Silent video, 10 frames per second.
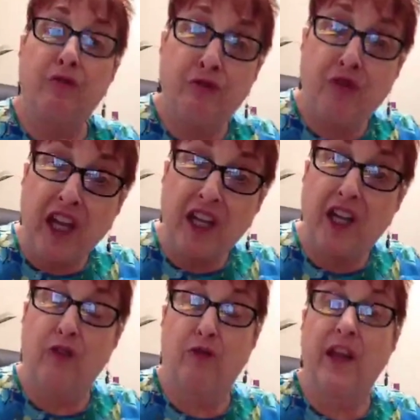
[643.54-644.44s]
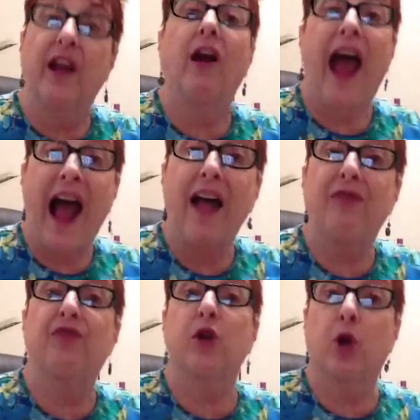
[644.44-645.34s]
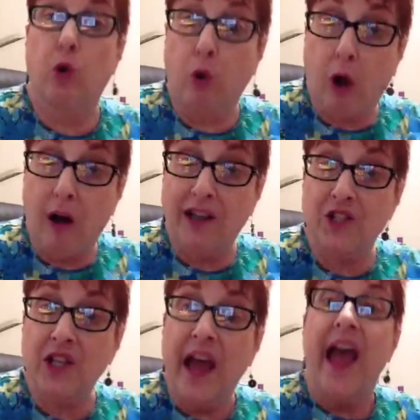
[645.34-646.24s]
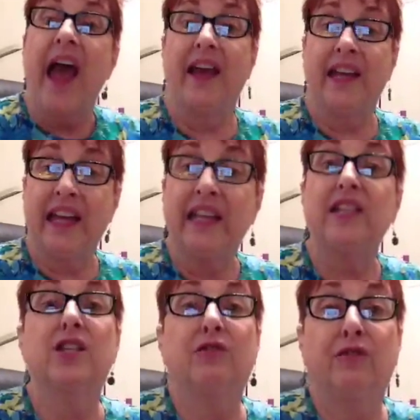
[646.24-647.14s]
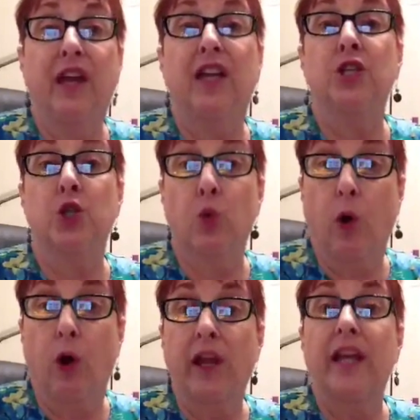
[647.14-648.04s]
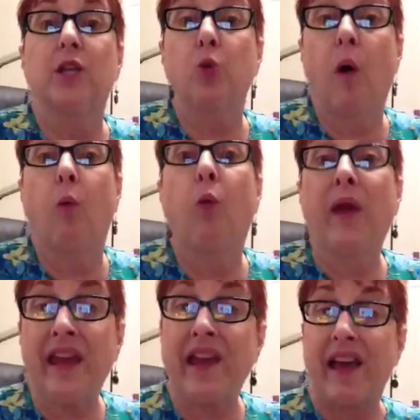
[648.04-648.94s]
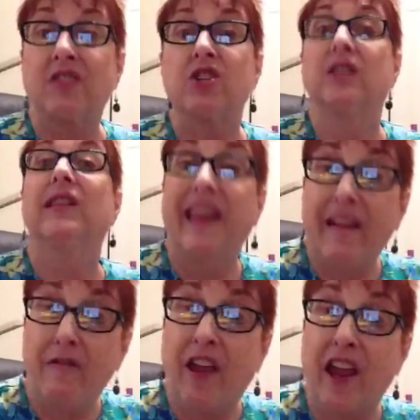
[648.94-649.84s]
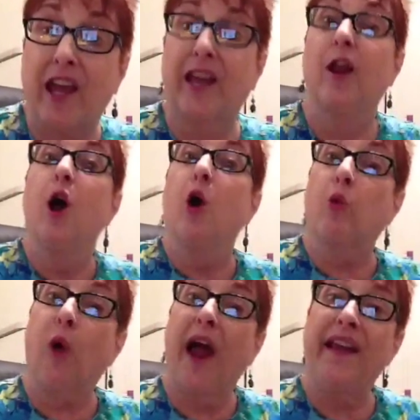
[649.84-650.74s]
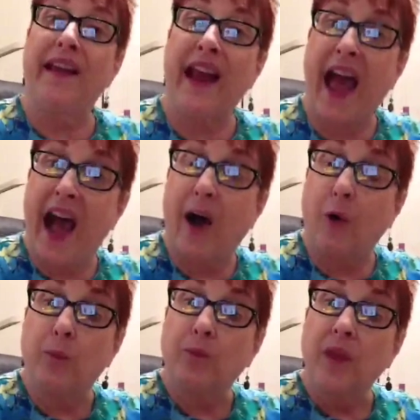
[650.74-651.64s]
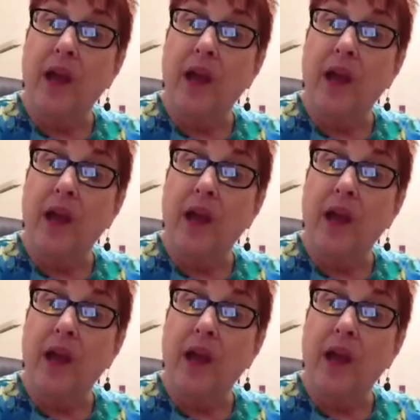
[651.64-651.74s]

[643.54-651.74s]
defeated fear at the cross, and his finished work is what we get to live in right now.